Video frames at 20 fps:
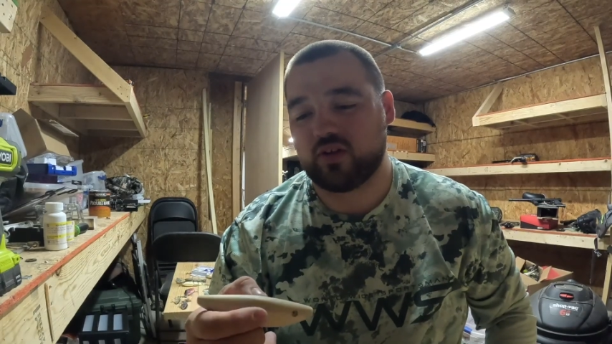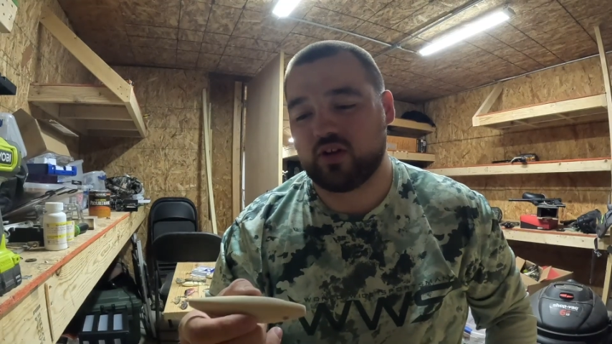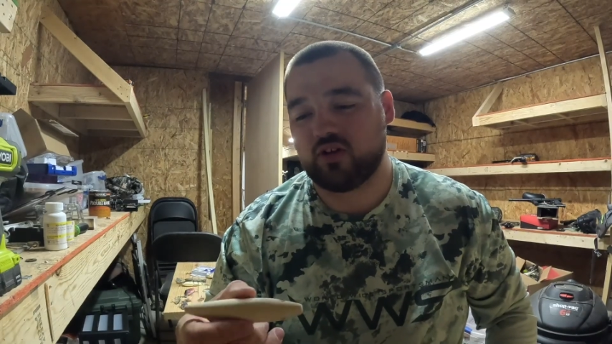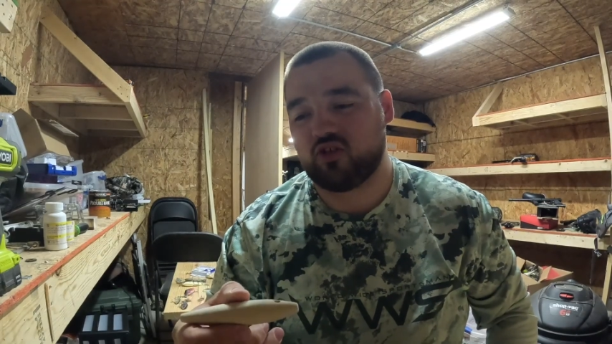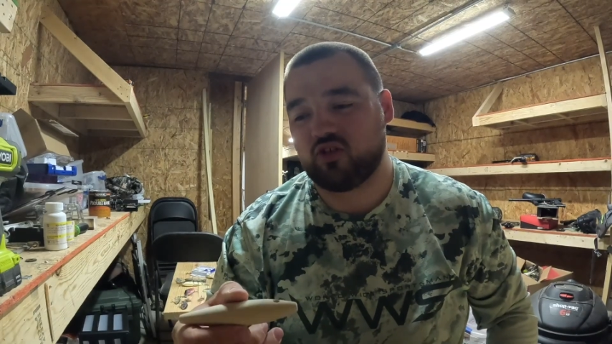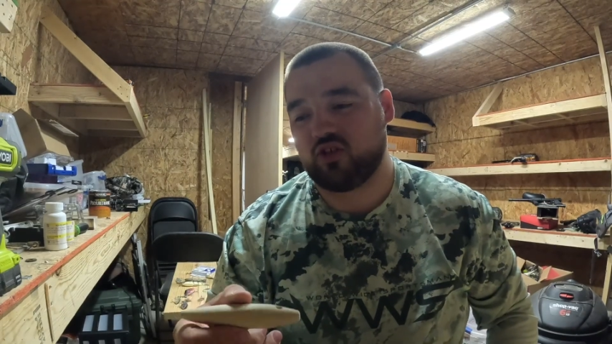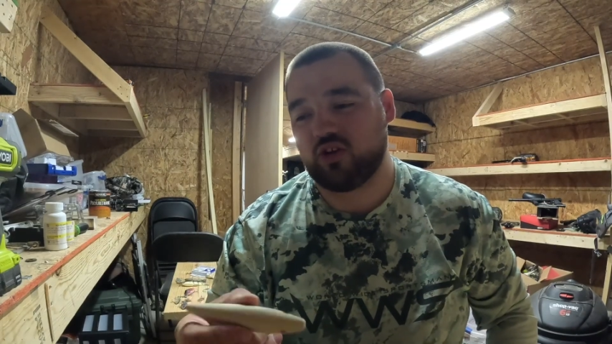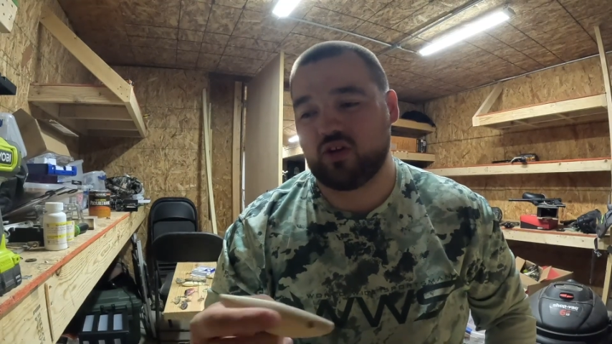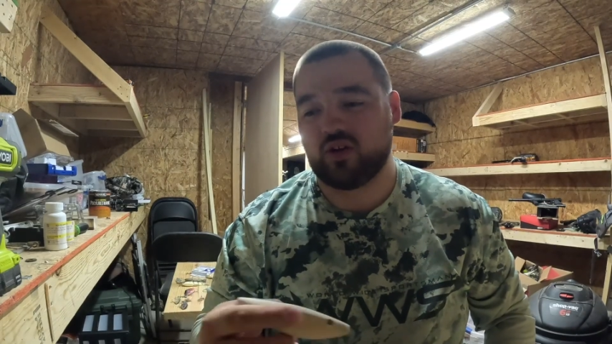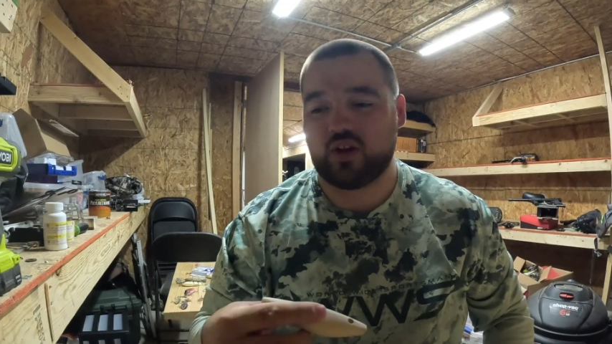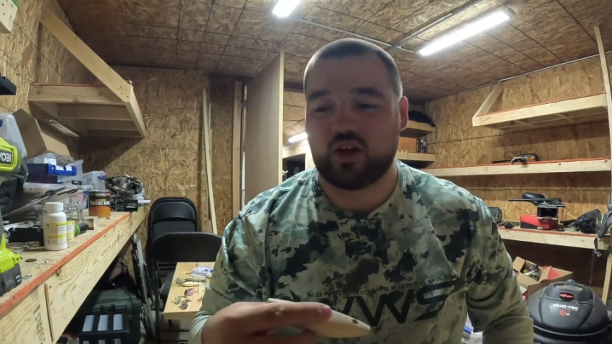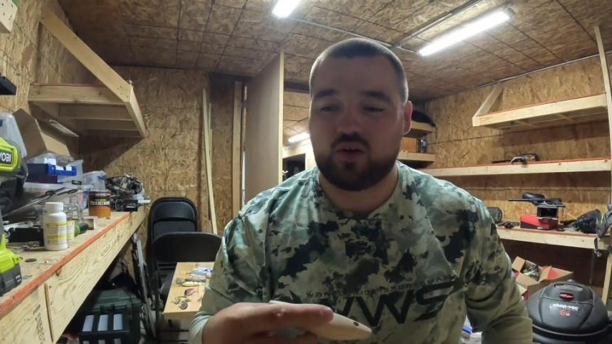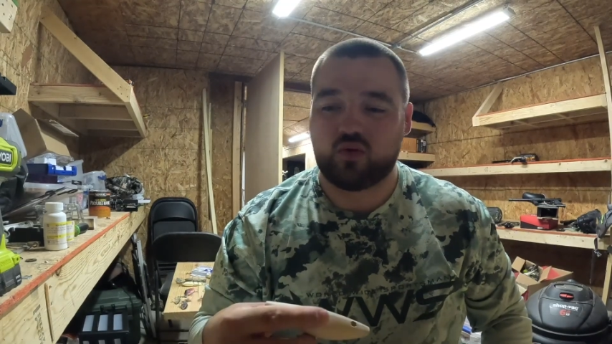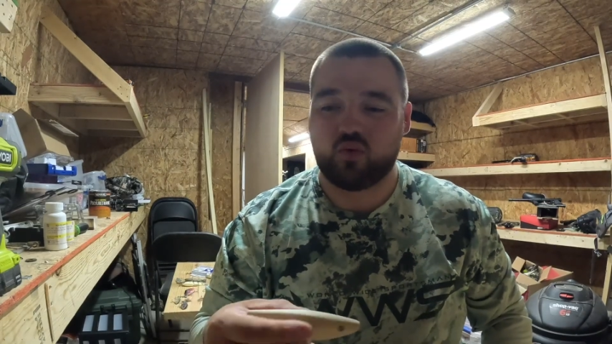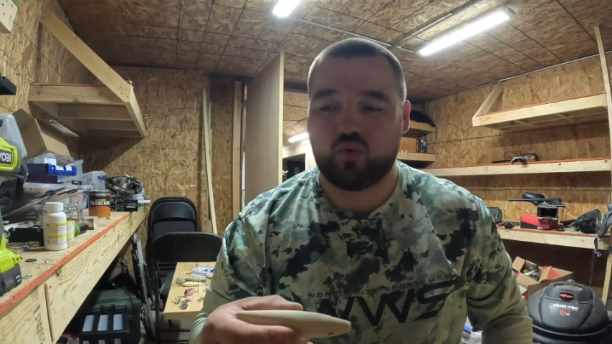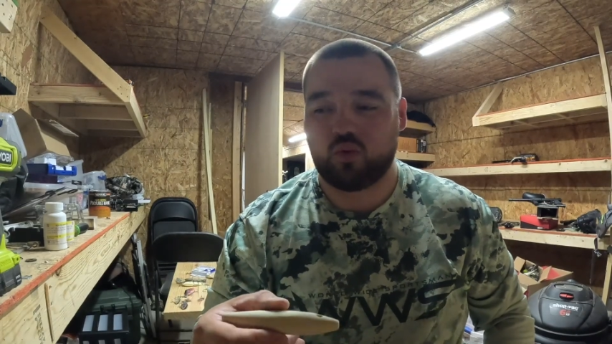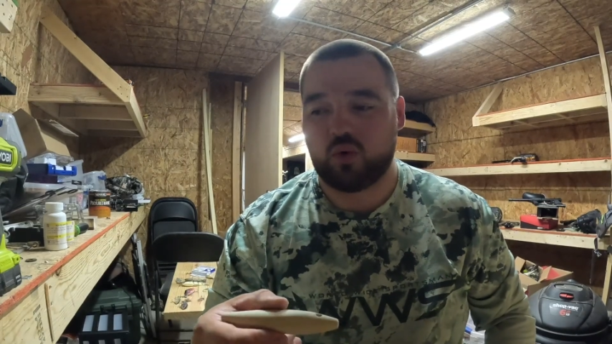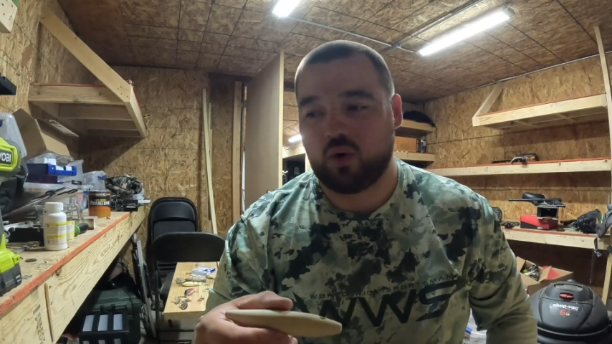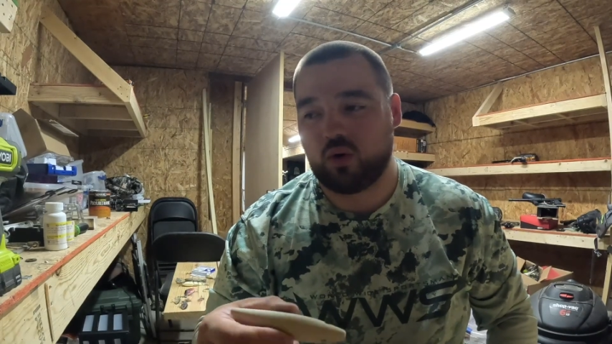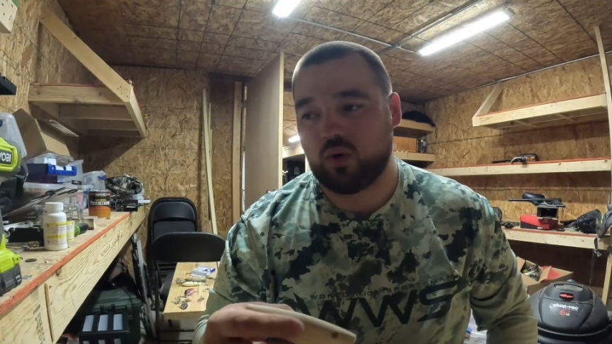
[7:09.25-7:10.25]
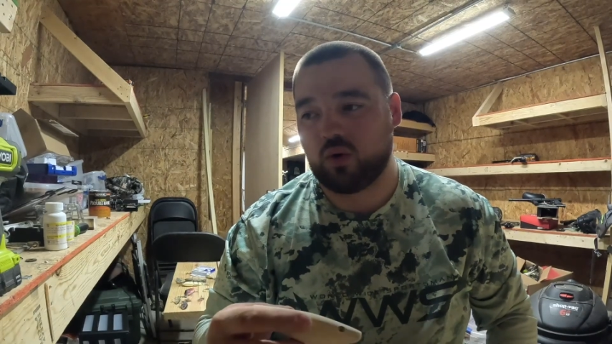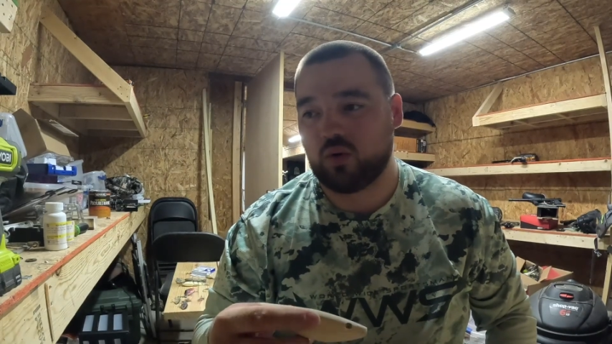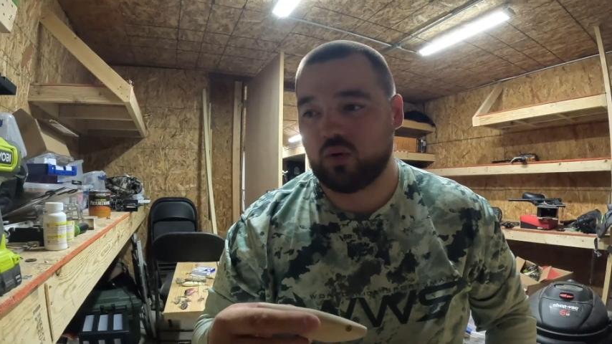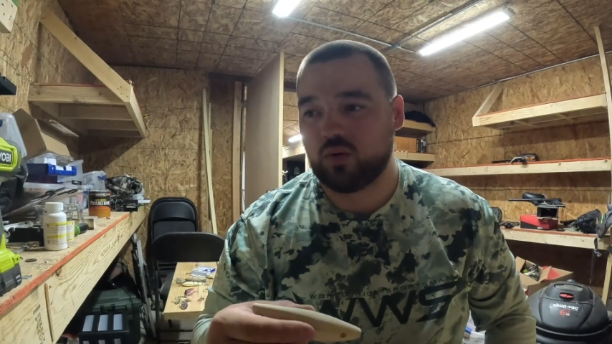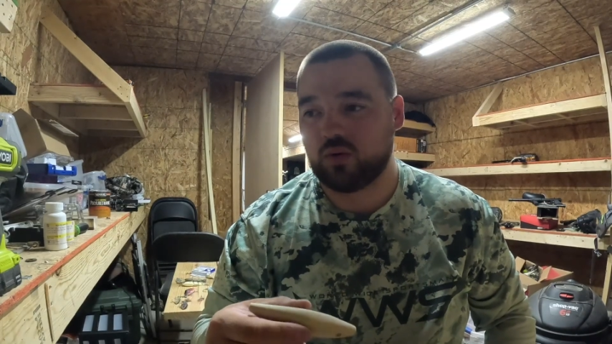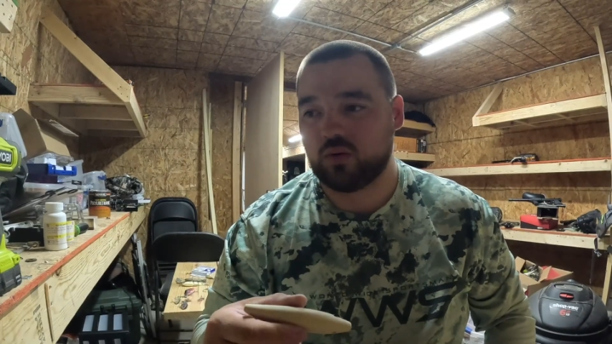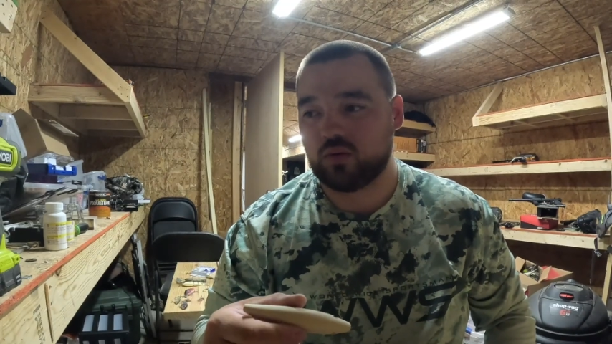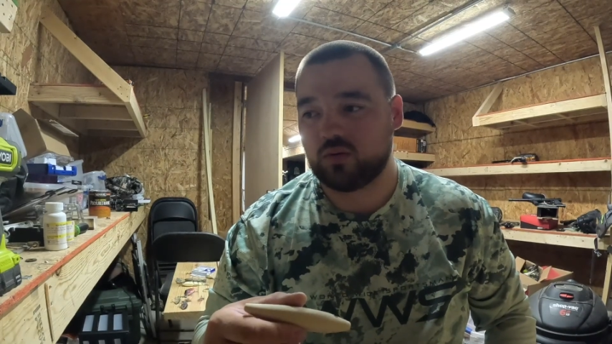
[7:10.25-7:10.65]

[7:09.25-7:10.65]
it shouldn't like roll.